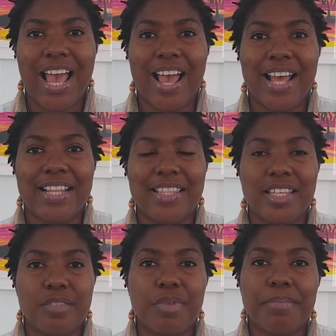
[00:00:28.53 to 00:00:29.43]
And
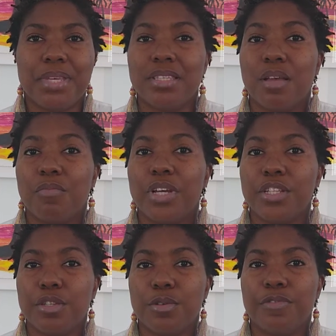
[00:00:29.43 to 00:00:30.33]
this may be some way
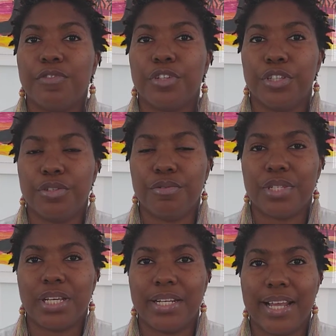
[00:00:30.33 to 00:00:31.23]
too for you
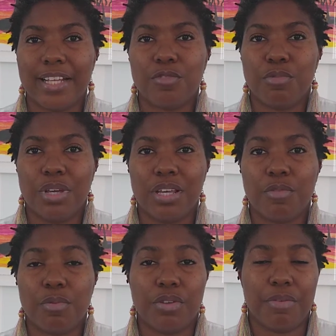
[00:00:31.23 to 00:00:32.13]
to connect
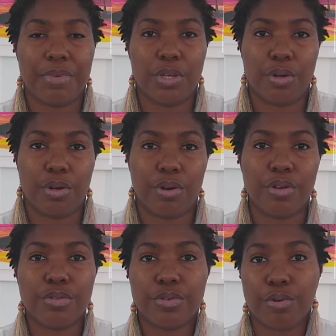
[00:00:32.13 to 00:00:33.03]
with, whether it be your
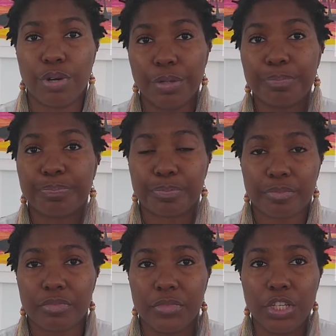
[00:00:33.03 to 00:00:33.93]
girls or
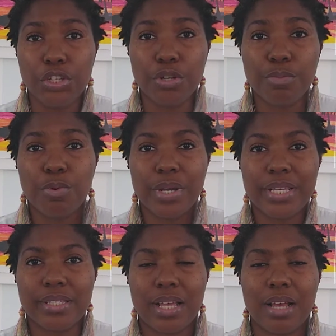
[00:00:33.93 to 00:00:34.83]
your
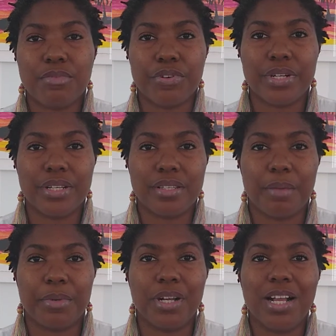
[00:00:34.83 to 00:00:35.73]
boys during the
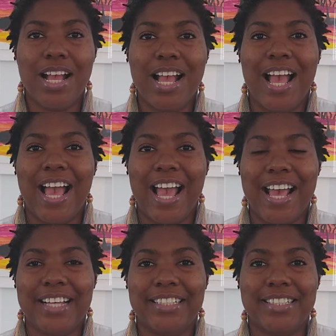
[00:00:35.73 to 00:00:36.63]
summer.
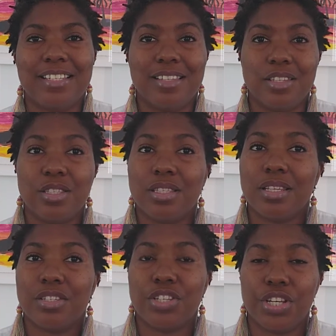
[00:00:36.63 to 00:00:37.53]
And since
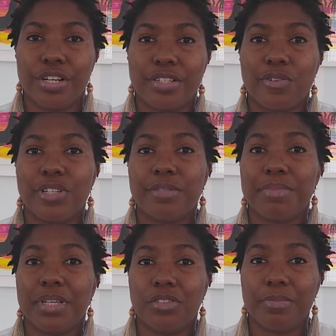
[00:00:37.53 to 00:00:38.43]
this year is going to
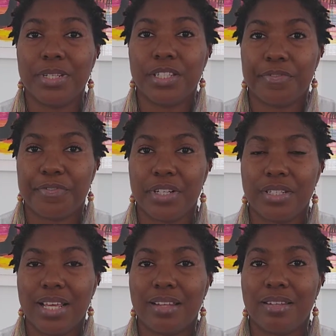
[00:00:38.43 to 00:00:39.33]
be a little bit
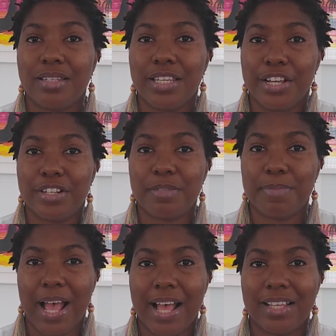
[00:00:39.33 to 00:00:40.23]
different than years
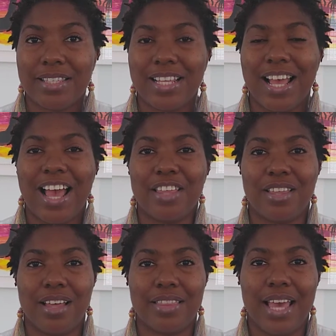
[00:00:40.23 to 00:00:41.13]
past, I
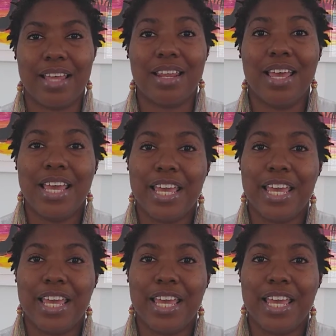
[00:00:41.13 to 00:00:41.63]
thought that